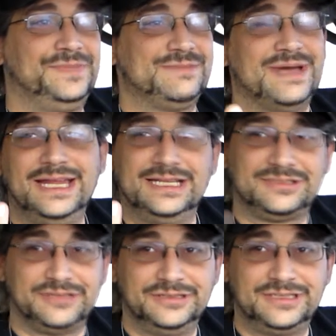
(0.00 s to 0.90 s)
Somebody that
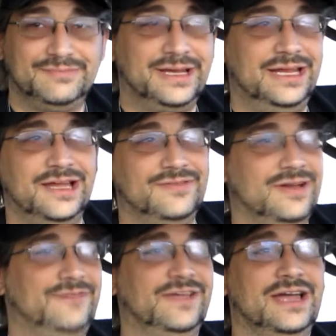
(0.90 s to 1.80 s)
screws somebody over,
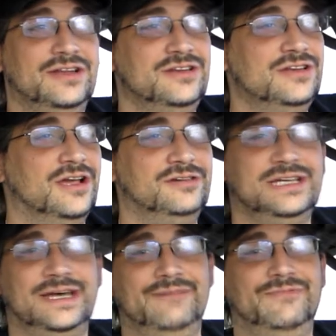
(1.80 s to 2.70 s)
I've got no
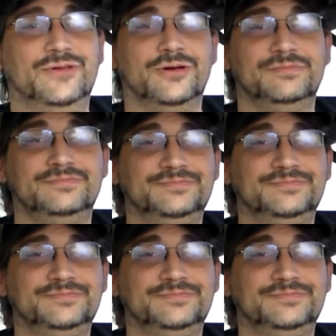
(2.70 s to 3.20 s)
time for